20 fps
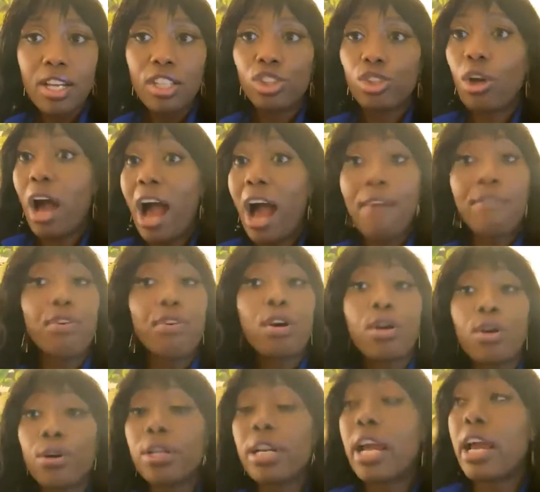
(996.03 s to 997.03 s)
So I've
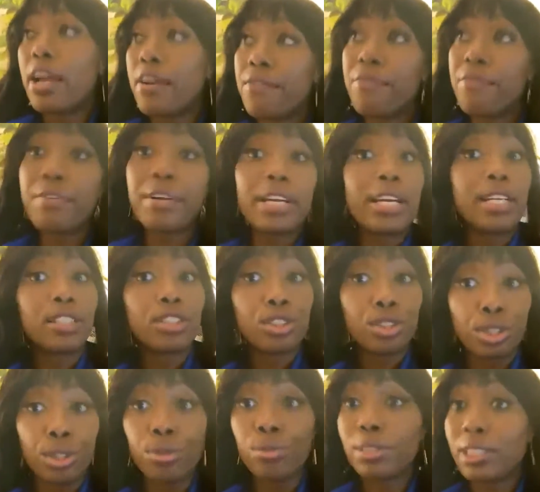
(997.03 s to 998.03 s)
heard every
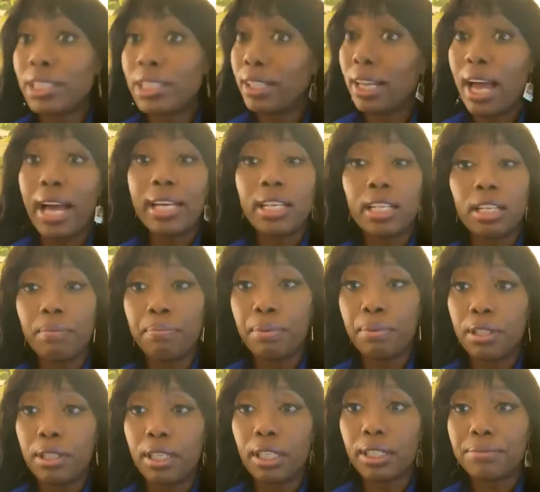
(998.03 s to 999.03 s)
excuse and lie in the
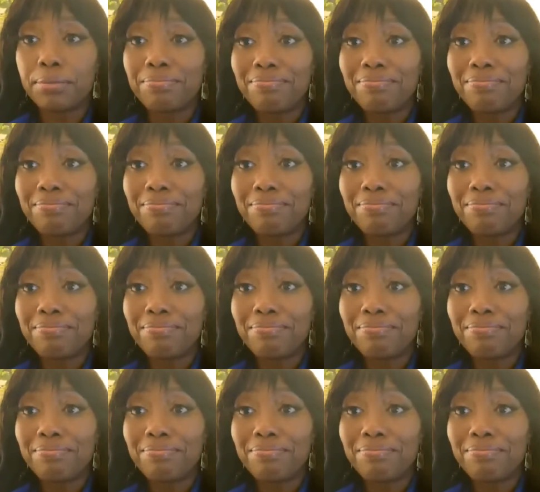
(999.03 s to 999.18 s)
book.